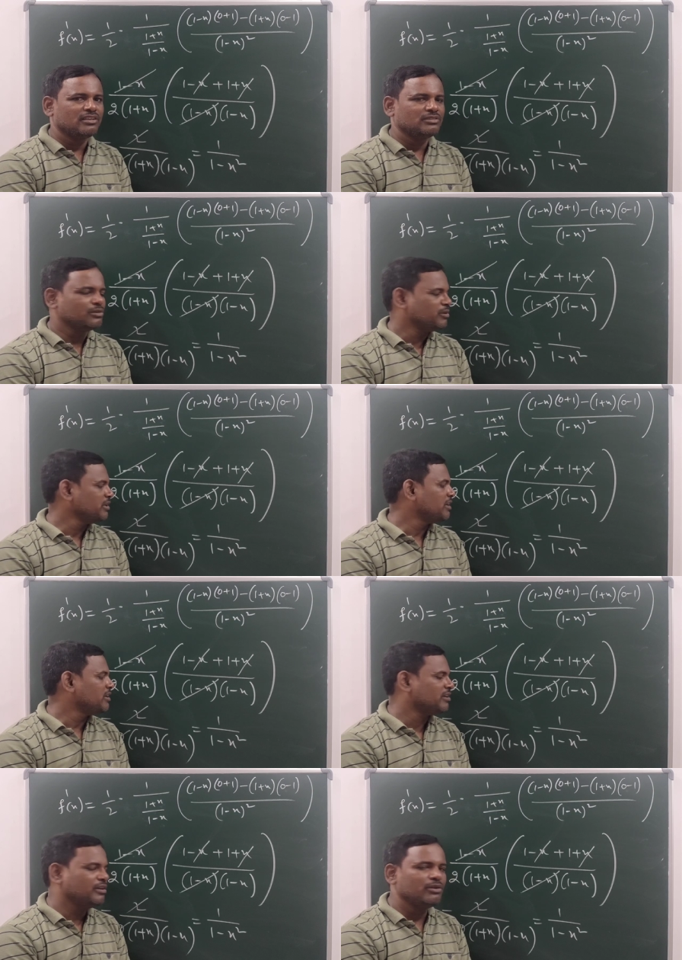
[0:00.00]
So
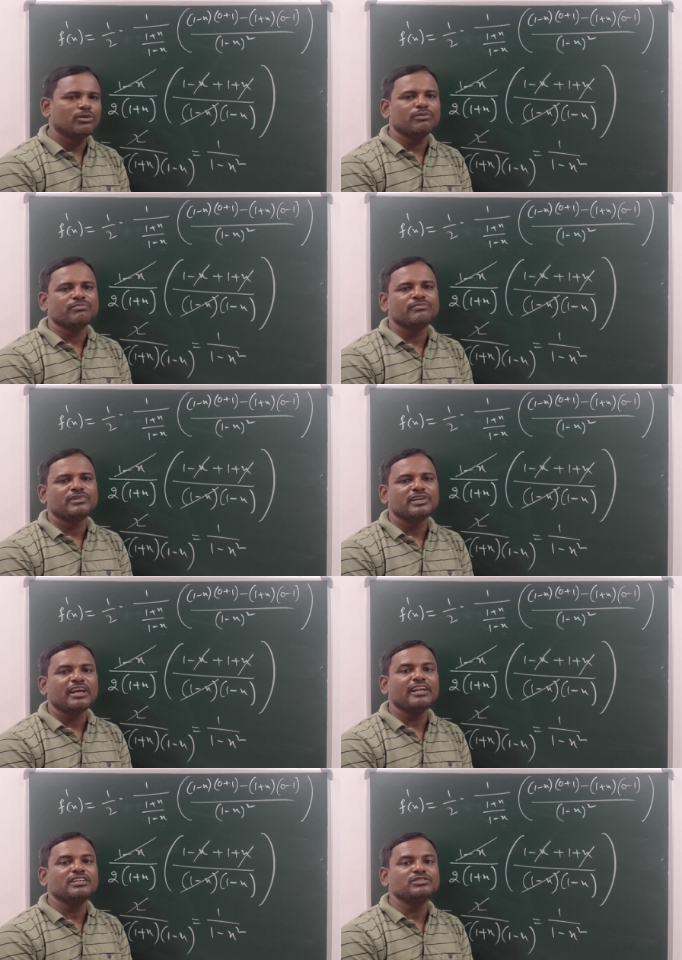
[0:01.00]
here, you know,
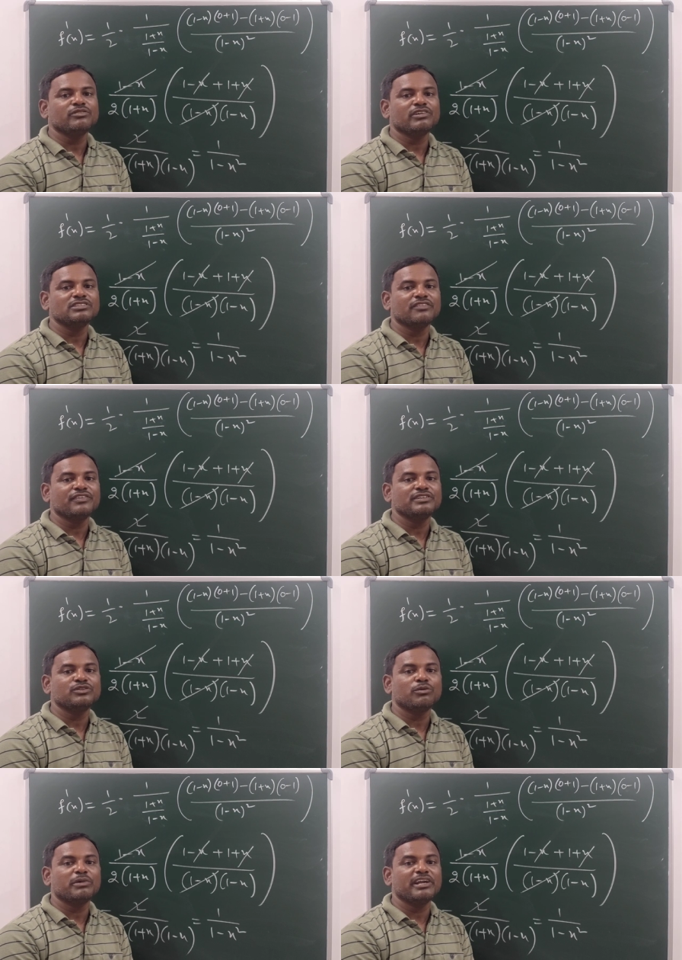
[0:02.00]
tan h inverse of x
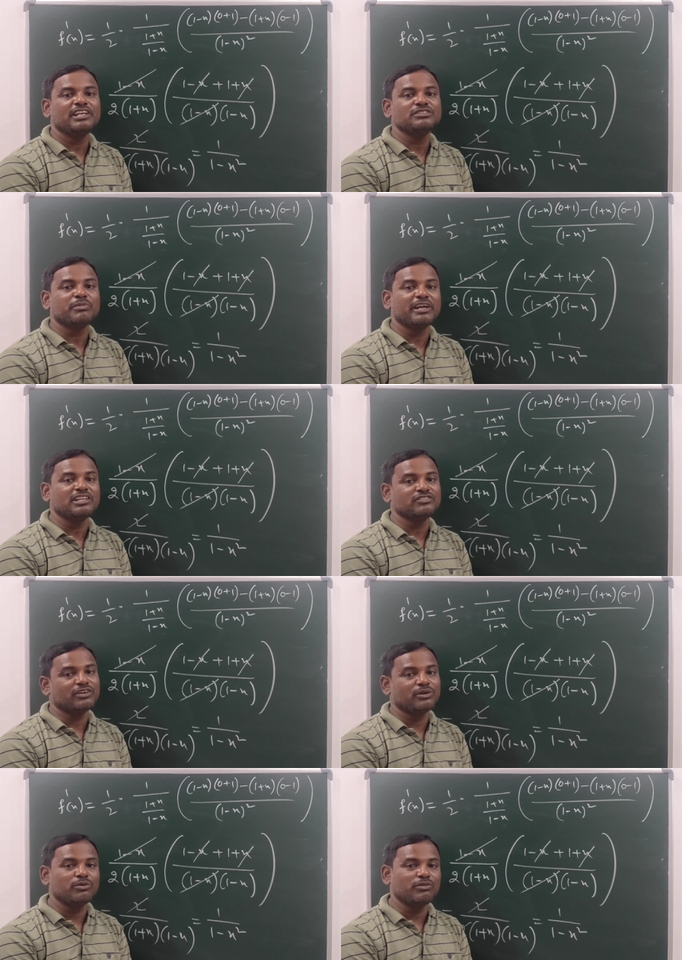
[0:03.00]
domain is minus
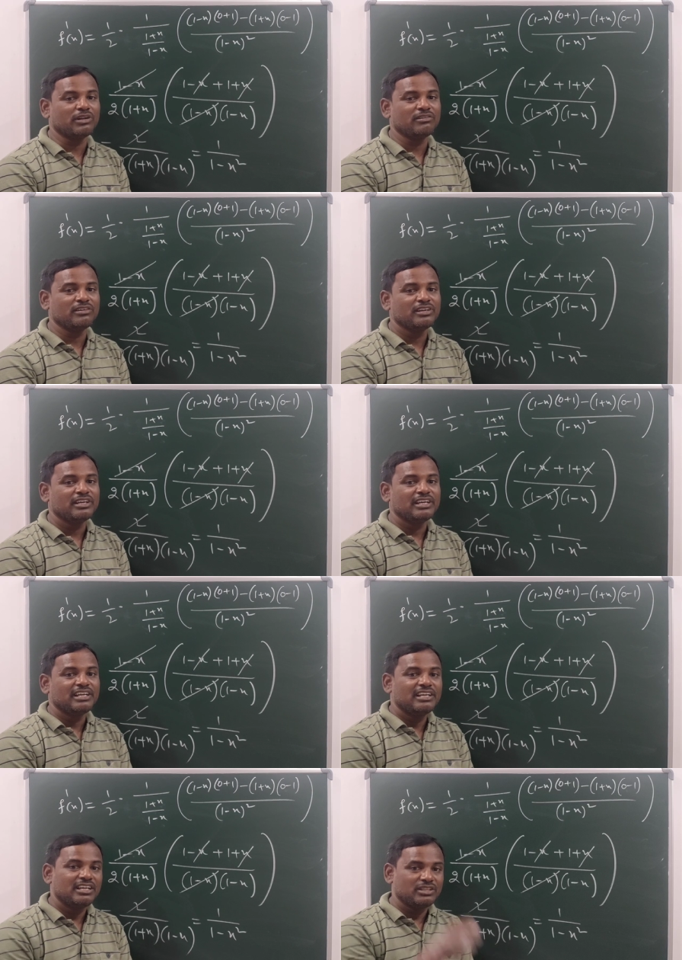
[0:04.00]
1 to 1.
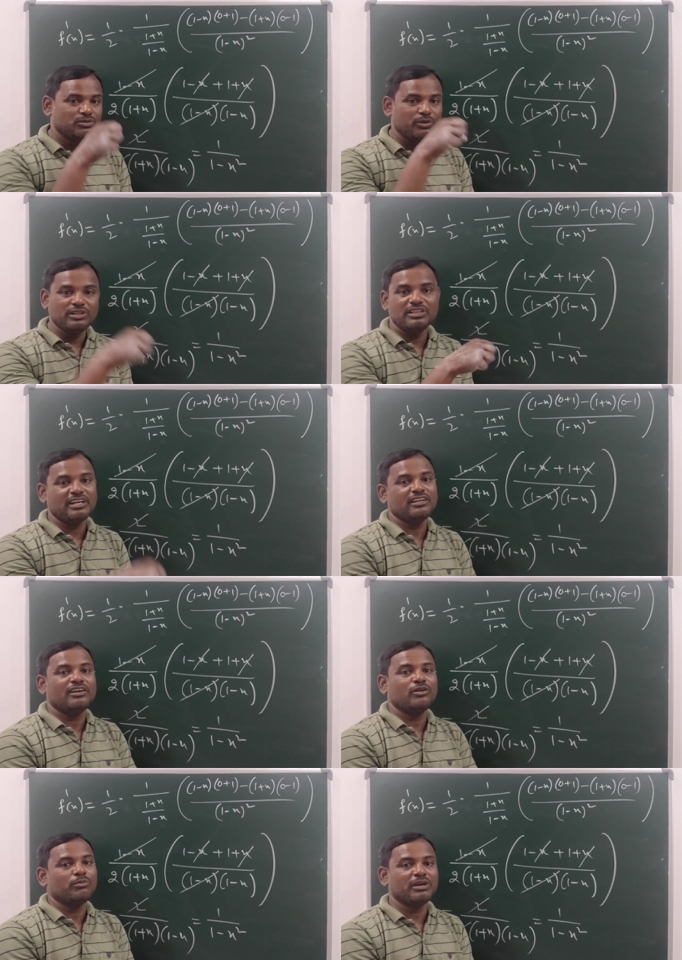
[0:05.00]
So in that
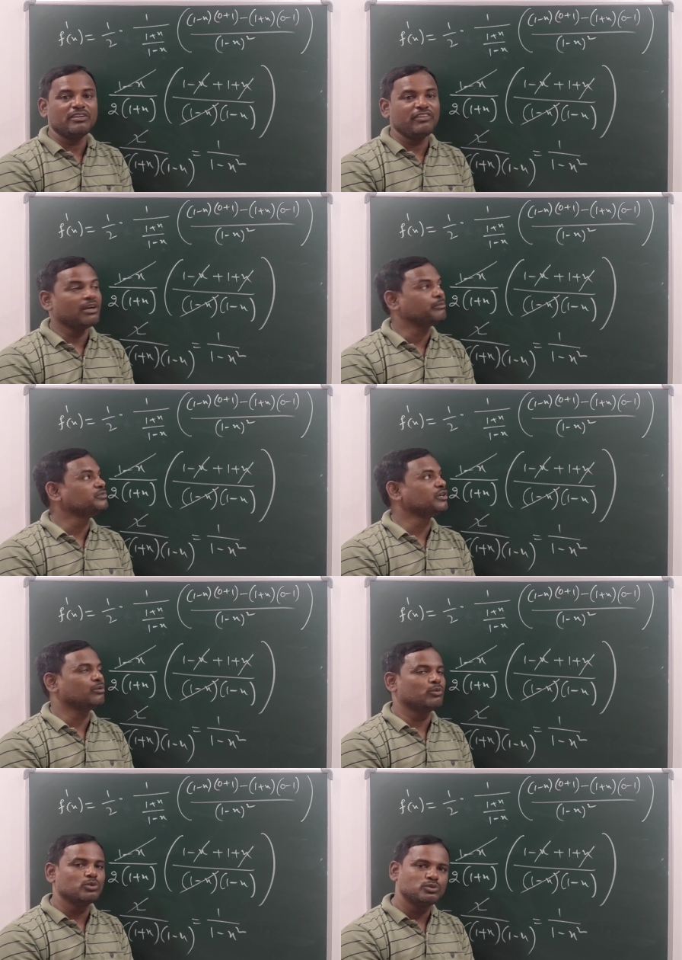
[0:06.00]
domain we
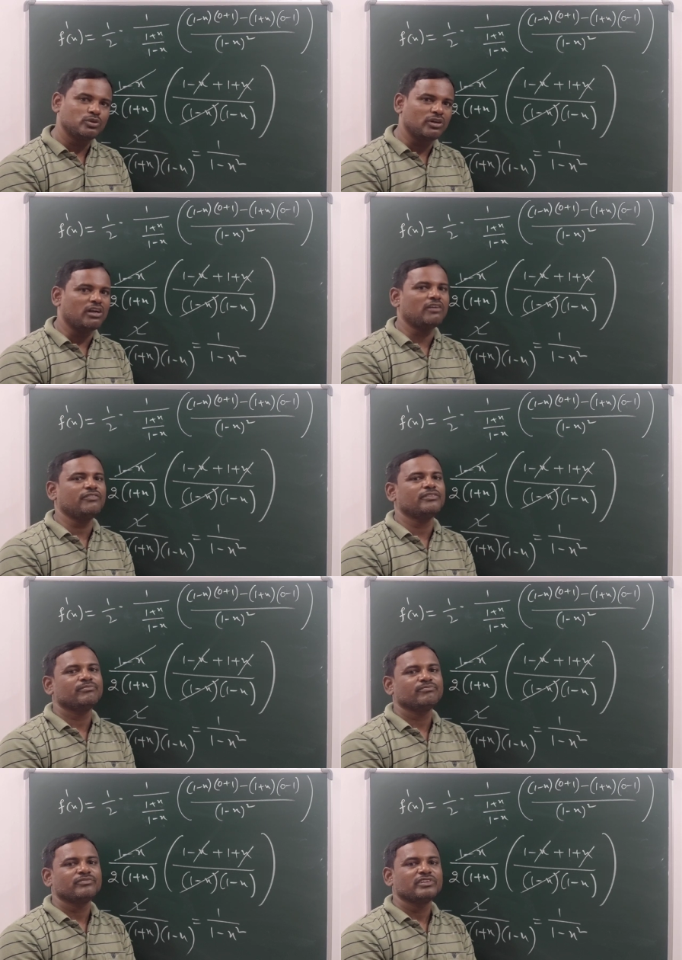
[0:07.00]
observed whose graph.
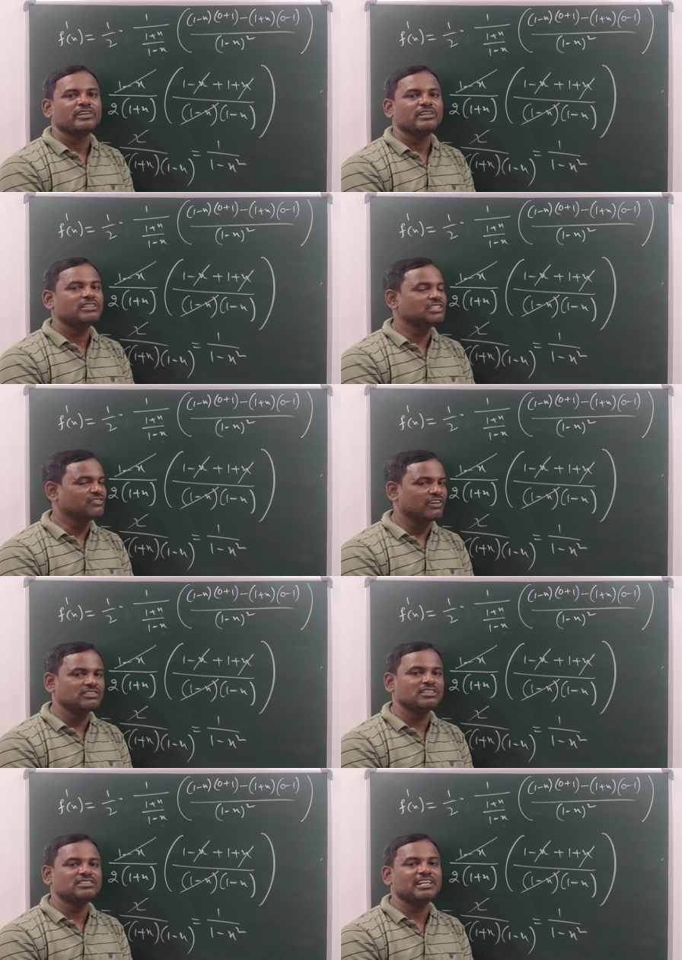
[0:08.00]
This
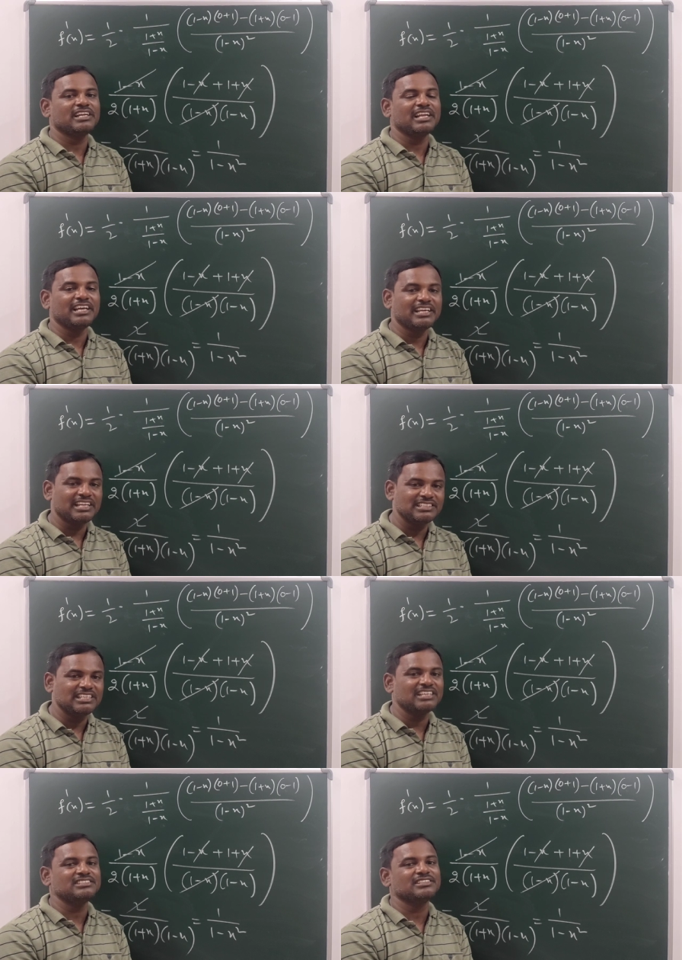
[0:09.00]
was strictly
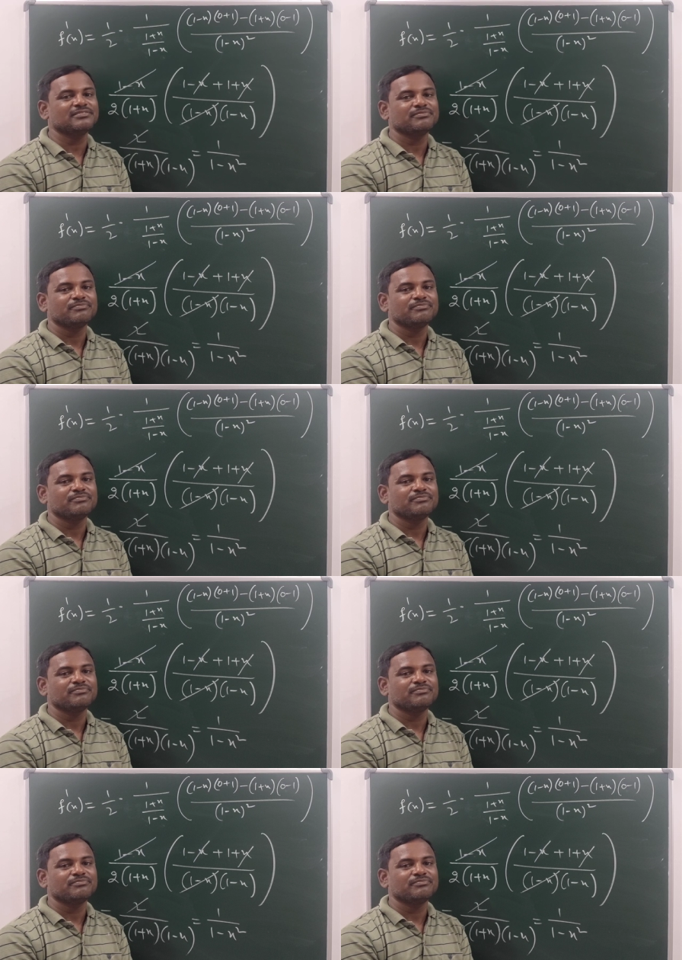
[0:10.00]
increases.